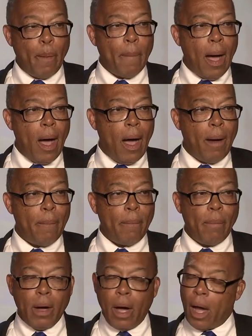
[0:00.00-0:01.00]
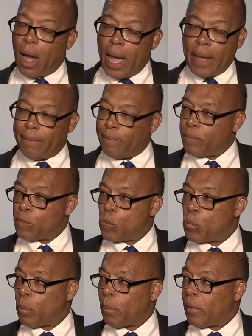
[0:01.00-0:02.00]
uh, uh,
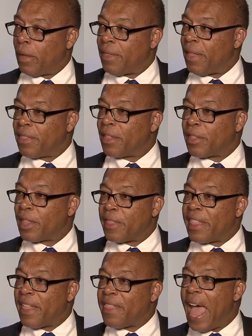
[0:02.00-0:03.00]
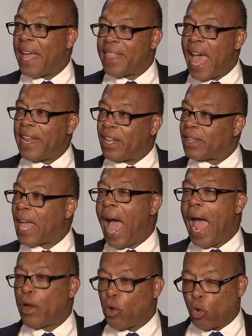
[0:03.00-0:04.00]
th- th- that, that
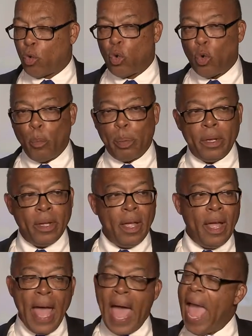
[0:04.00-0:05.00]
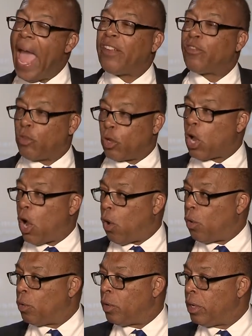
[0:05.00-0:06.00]
entire group has to go.
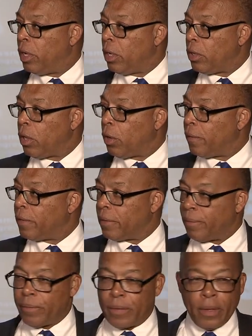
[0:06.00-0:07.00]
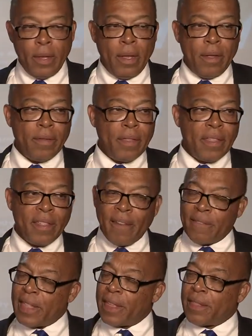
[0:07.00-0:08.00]
You know,
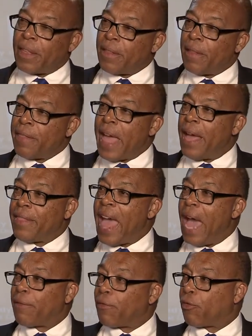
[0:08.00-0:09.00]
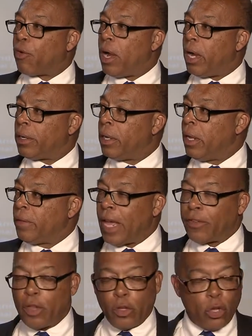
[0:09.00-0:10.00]
th- that, that, that front,
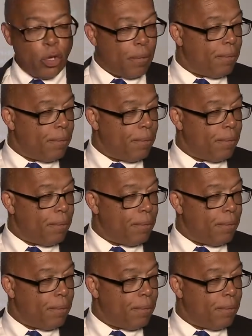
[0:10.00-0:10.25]
that's the. T-